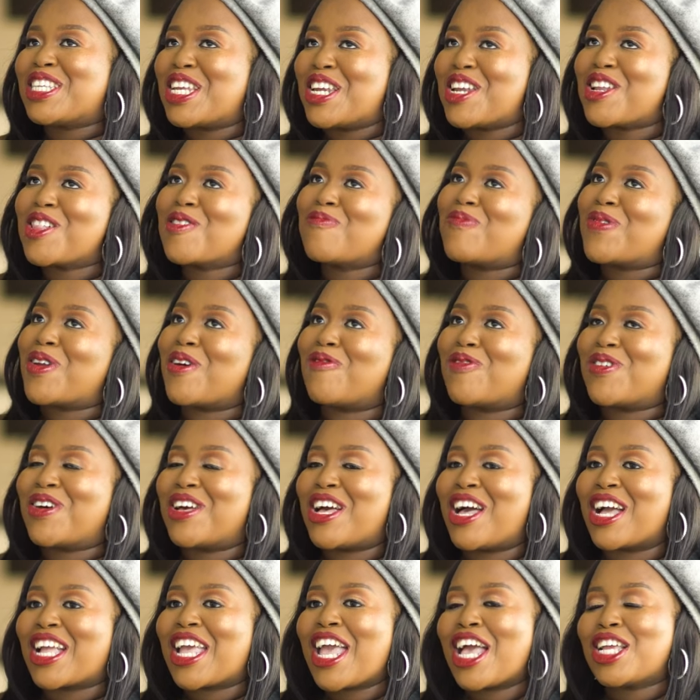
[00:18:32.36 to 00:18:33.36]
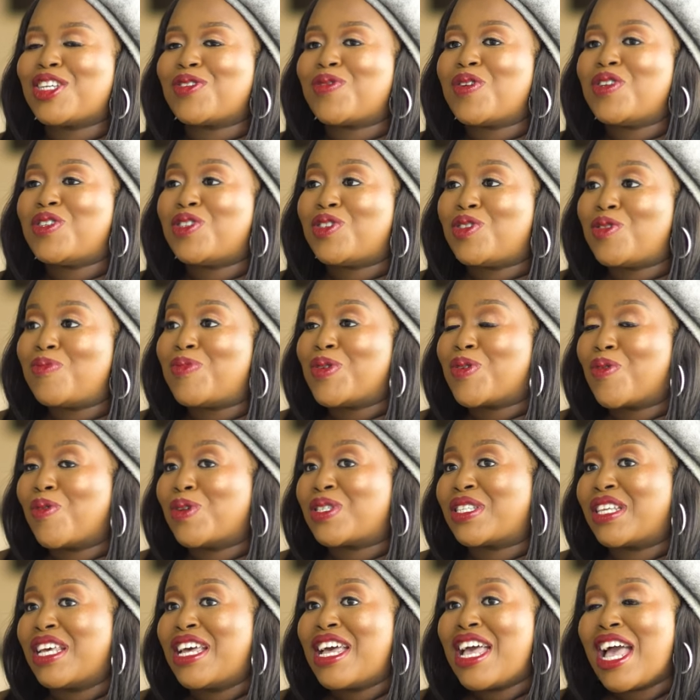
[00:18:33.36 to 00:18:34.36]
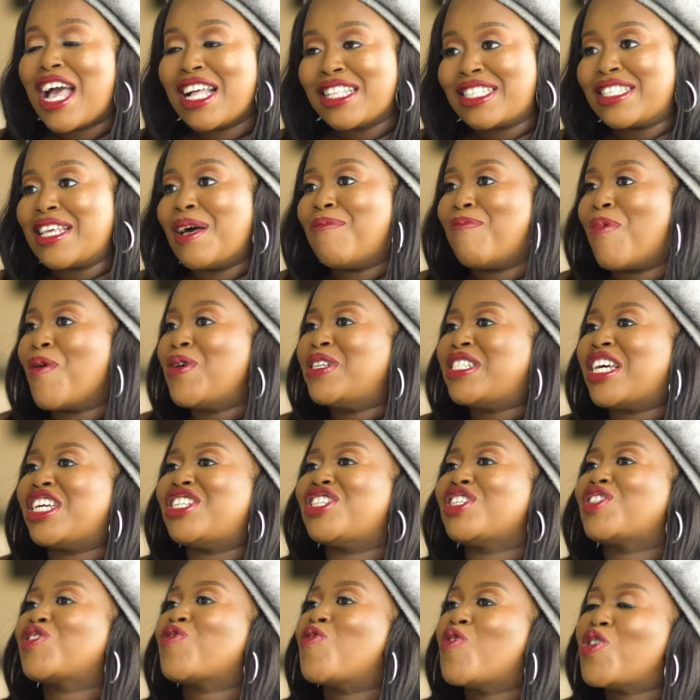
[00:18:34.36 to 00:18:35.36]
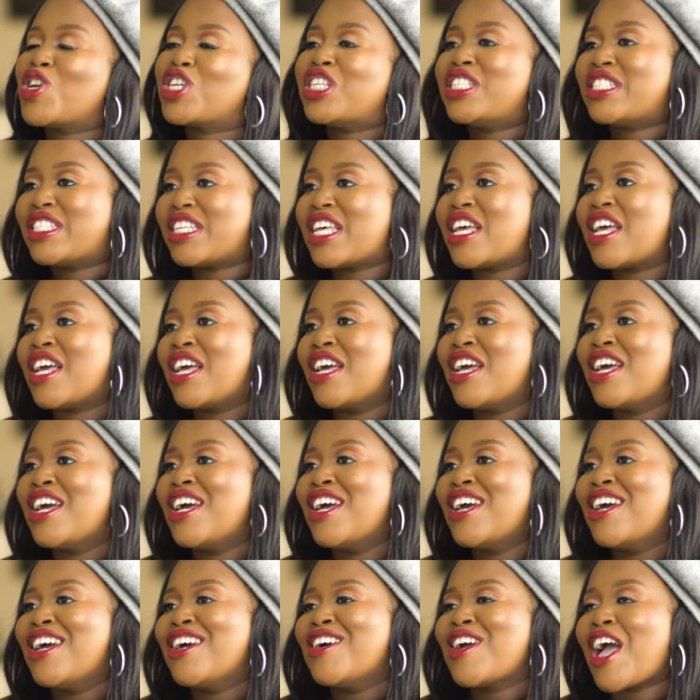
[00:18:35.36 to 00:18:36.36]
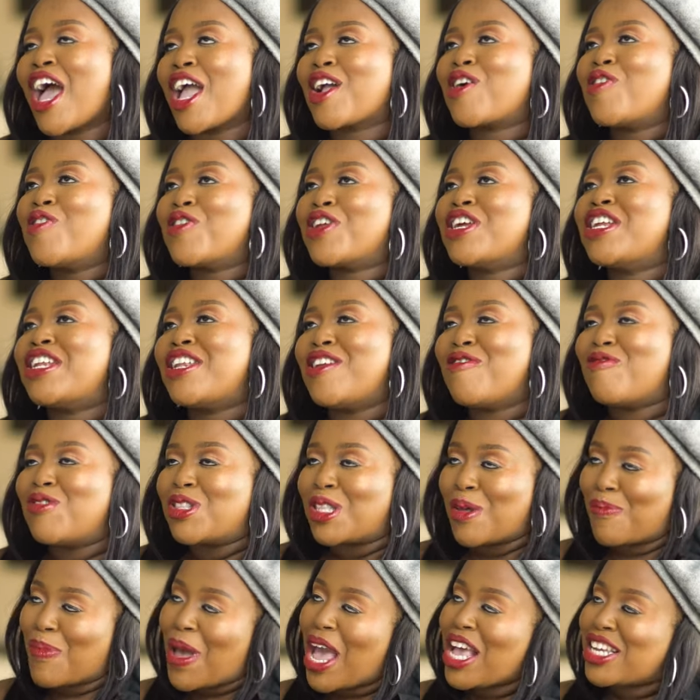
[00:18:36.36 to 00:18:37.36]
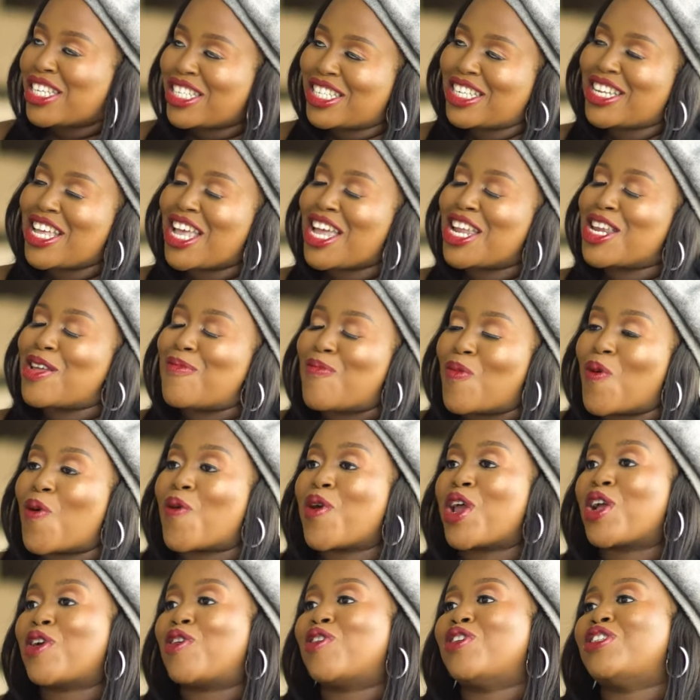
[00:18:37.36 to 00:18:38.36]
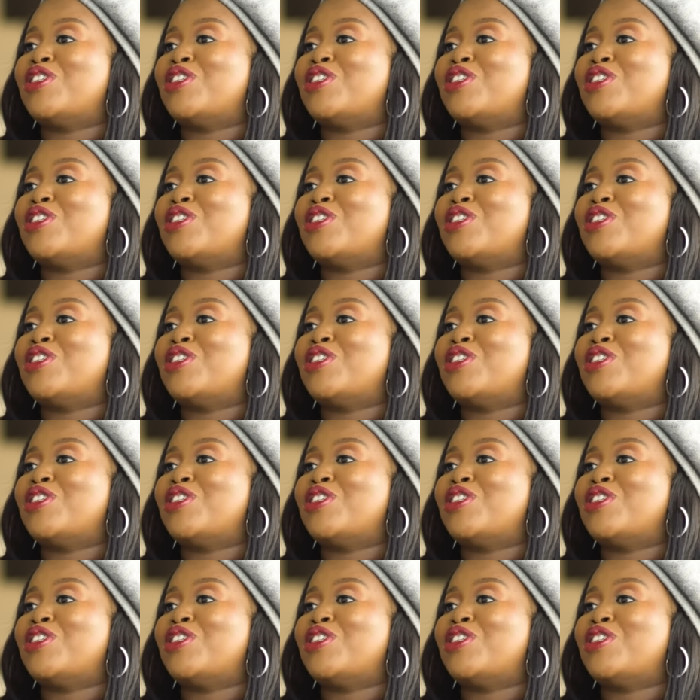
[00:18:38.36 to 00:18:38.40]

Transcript: it's a little bit of a, a catch twenty-two, because at some point I just couldn't I couldn't live with the passion anymore and